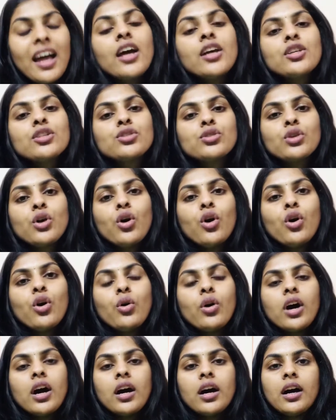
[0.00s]

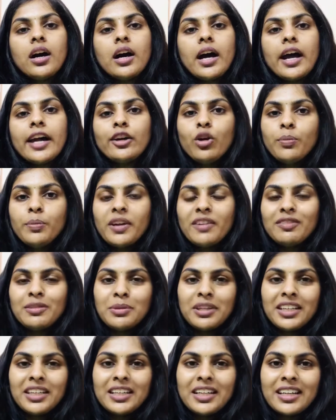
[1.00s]
So I hope
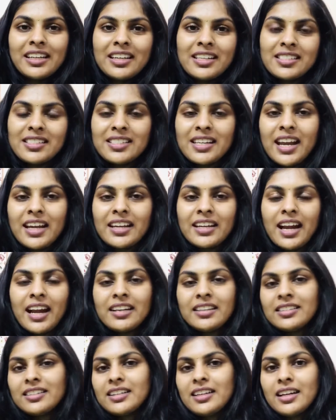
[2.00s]
everybody can understand,
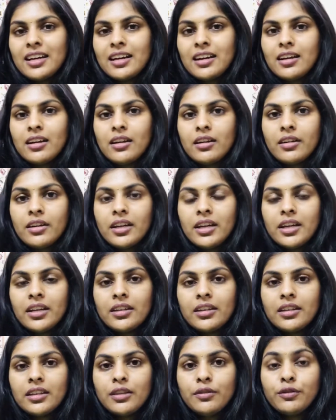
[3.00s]
and
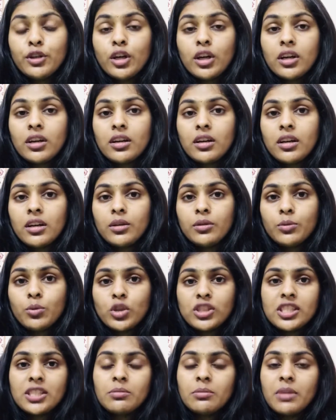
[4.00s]
if you are
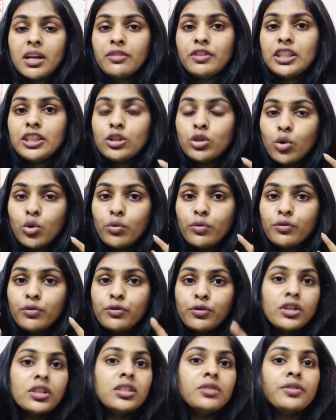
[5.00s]
watching my video
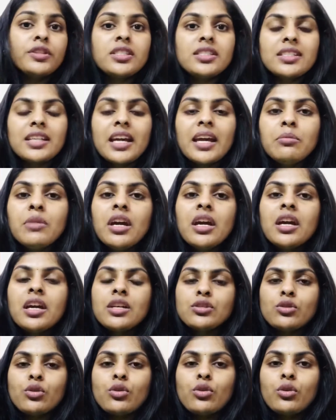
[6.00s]
for the first time,
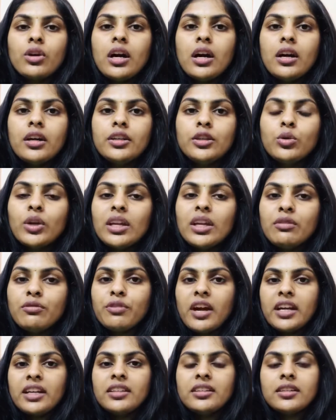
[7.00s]
so you can
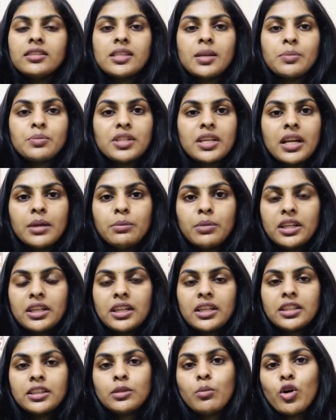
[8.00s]
find a subscribe
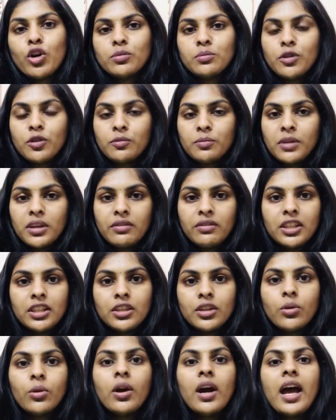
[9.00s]
button at the bottom of my
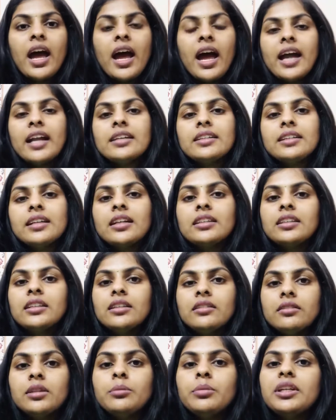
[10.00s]
video, and there
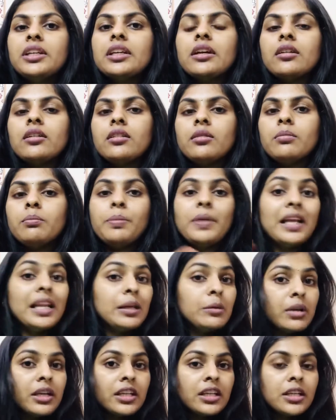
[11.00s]
will be a
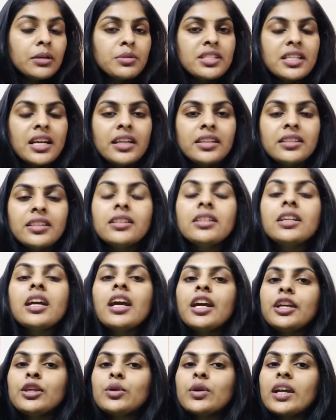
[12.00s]
bell button beside that.
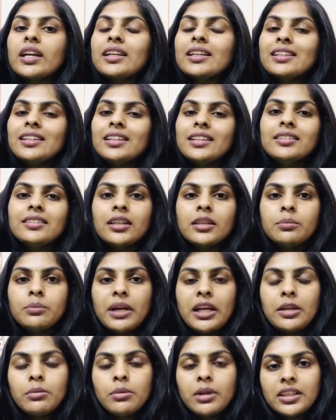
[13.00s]
You can click that
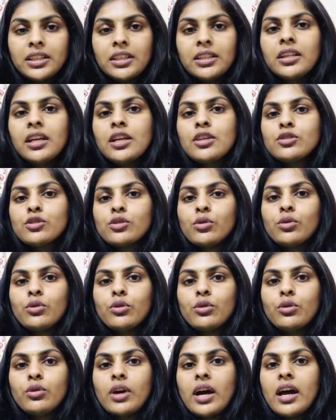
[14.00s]
bell button,
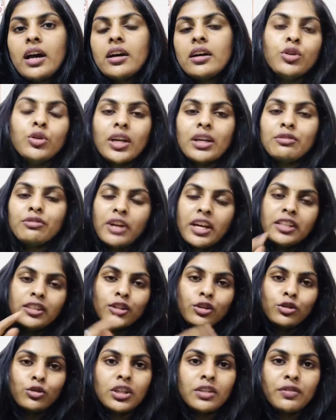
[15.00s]
so you can find the
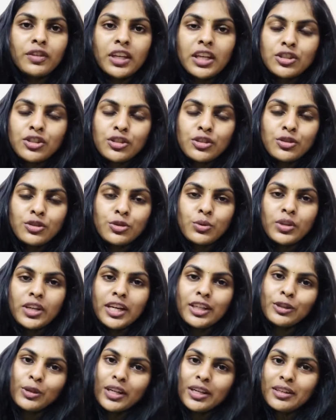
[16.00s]
notification soon,
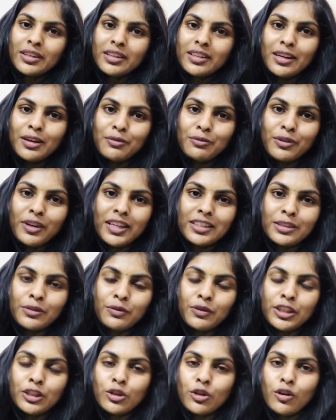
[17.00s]
and you can find the
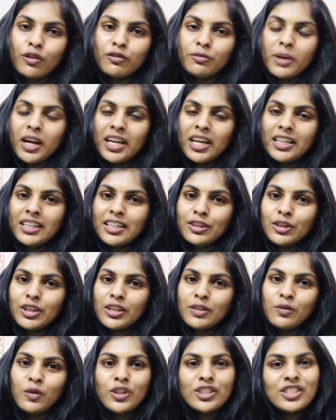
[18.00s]
video of mine and you
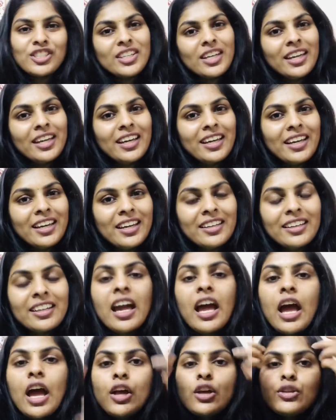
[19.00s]
can watch it.
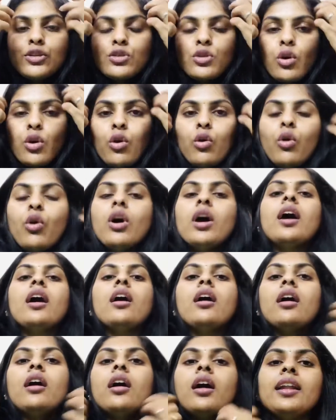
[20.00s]
So
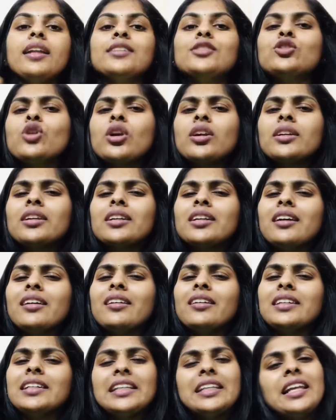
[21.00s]
let's
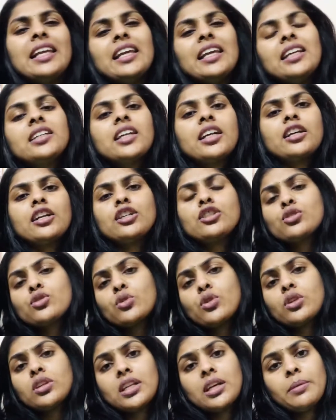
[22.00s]
not delay it, and let's
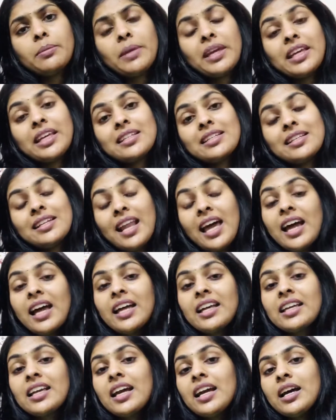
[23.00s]
not make it lag.